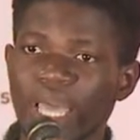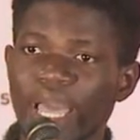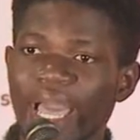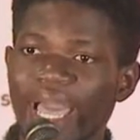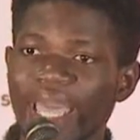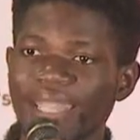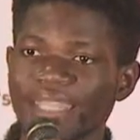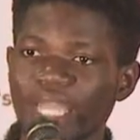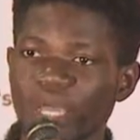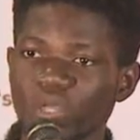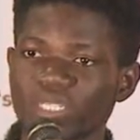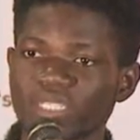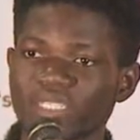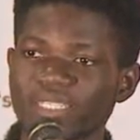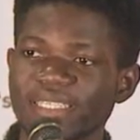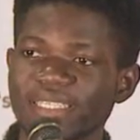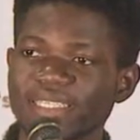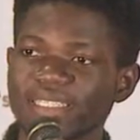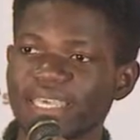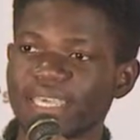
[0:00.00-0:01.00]
And now it
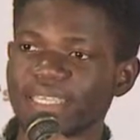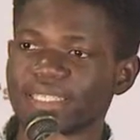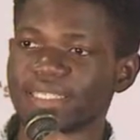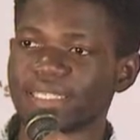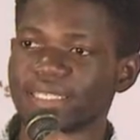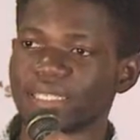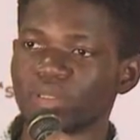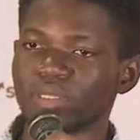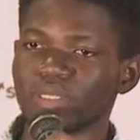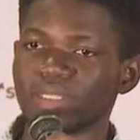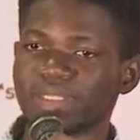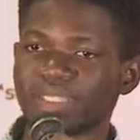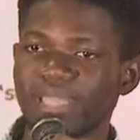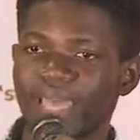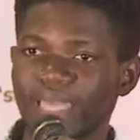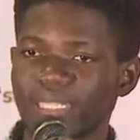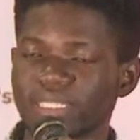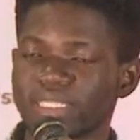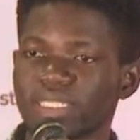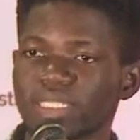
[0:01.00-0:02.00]
is a thing
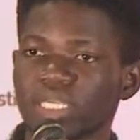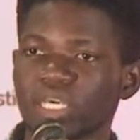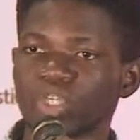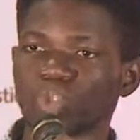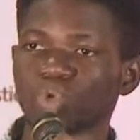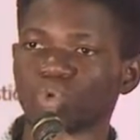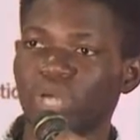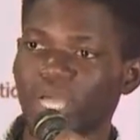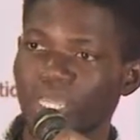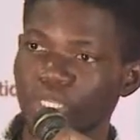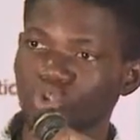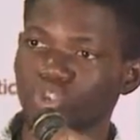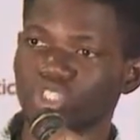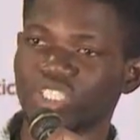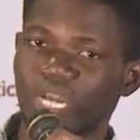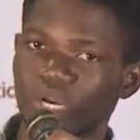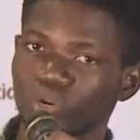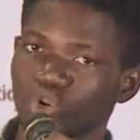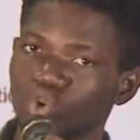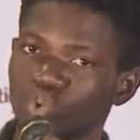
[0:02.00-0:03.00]
that you can't use
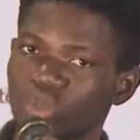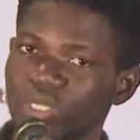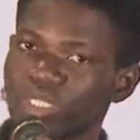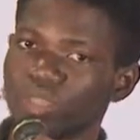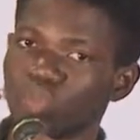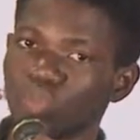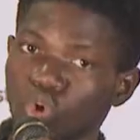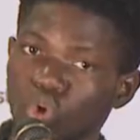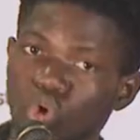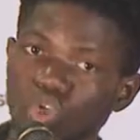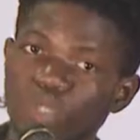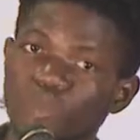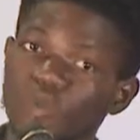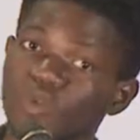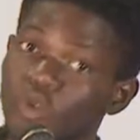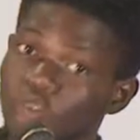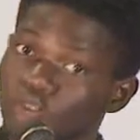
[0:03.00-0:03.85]
Django with MongoDB.